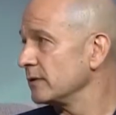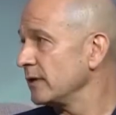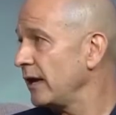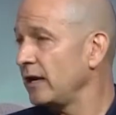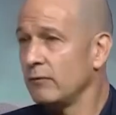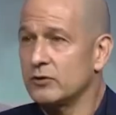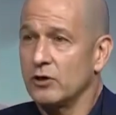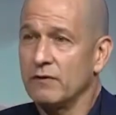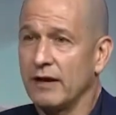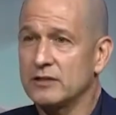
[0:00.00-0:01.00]
And in
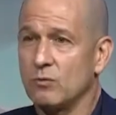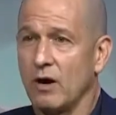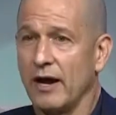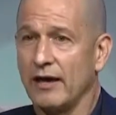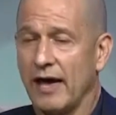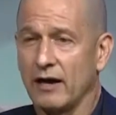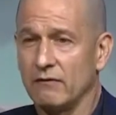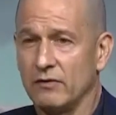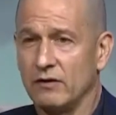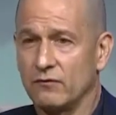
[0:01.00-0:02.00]
return, that's why out
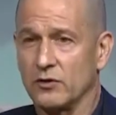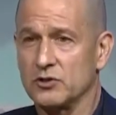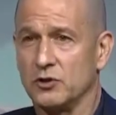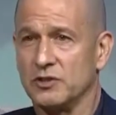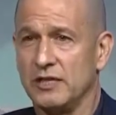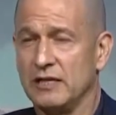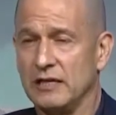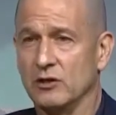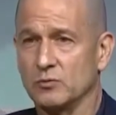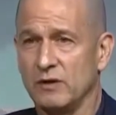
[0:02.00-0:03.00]
of the first 13 deals we've